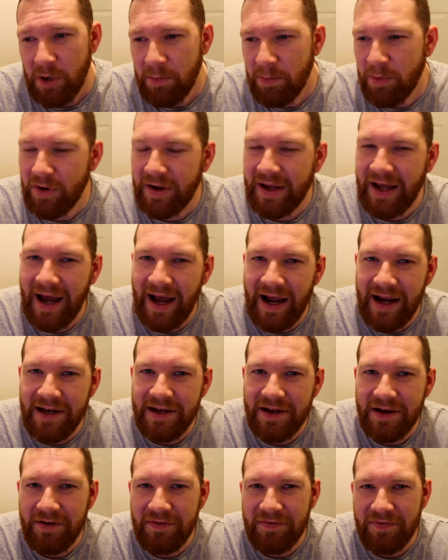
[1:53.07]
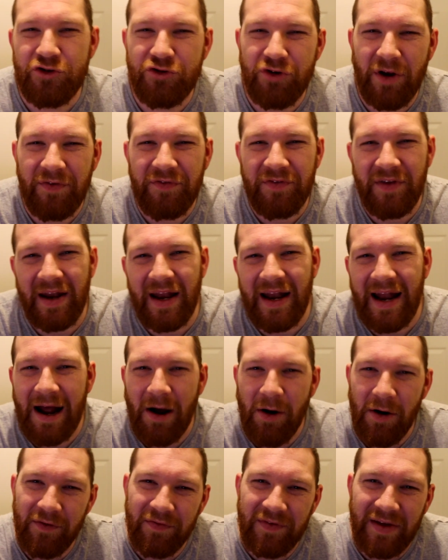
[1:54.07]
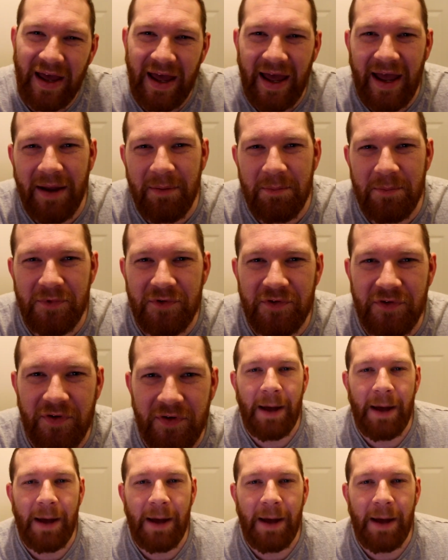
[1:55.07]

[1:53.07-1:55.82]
but kind of drifts in and out of games.